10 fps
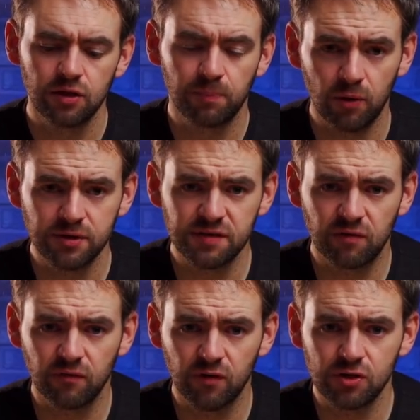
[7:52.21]
the point
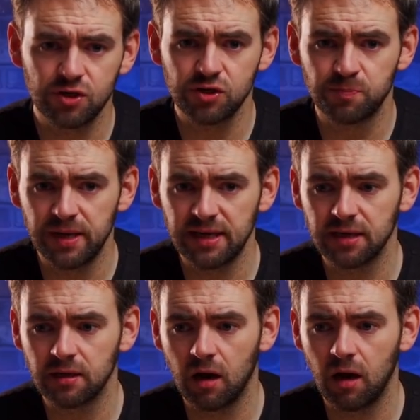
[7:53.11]
of convergence
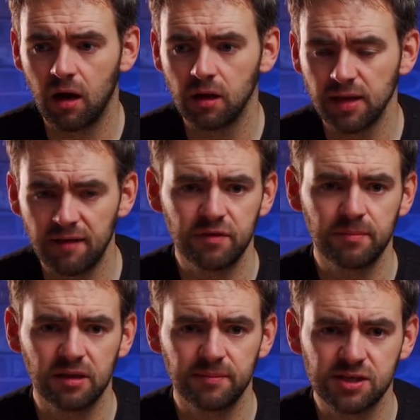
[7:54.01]
being eleven
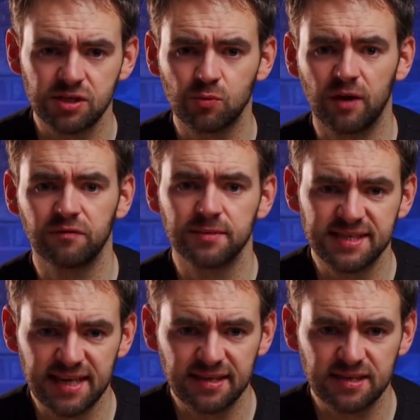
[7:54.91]
millimeters away from the
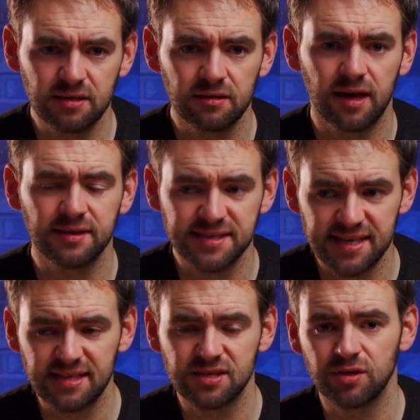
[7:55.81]
sensor and the
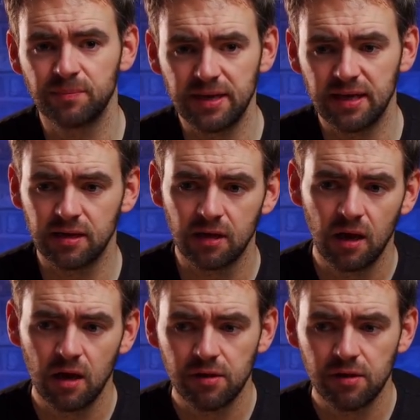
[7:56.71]
sensor being